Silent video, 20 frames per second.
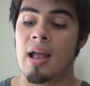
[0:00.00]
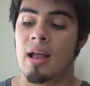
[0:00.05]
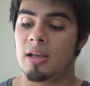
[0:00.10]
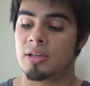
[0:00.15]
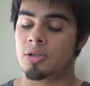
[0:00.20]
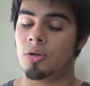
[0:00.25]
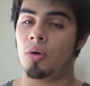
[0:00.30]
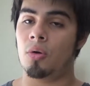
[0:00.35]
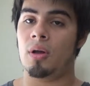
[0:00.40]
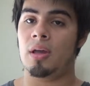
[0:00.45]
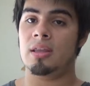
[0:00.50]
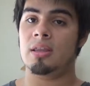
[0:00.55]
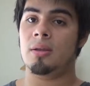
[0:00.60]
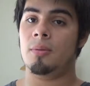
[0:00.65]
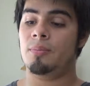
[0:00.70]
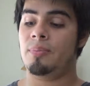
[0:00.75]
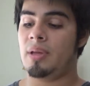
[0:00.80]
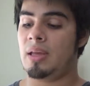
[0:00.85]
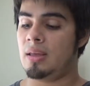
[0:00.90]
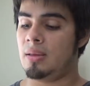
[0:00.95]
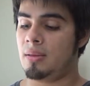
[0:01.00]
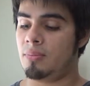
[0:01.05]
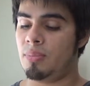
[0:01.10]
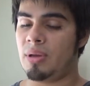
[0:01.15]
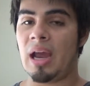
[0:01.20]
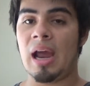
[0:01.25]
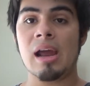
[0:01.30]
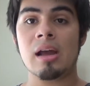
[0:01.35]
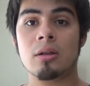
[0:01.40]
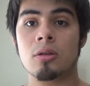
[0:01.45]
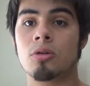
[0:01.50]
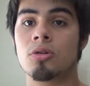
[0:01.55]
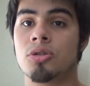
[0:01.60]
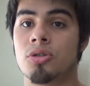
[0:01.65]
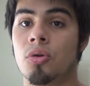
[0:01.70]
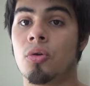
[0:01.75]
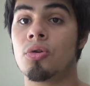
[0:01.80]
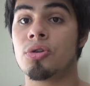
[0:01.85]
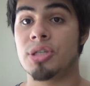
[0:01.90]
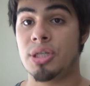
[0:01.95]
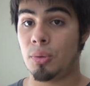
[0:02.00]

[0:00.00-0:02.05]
So in the in behind closed doors,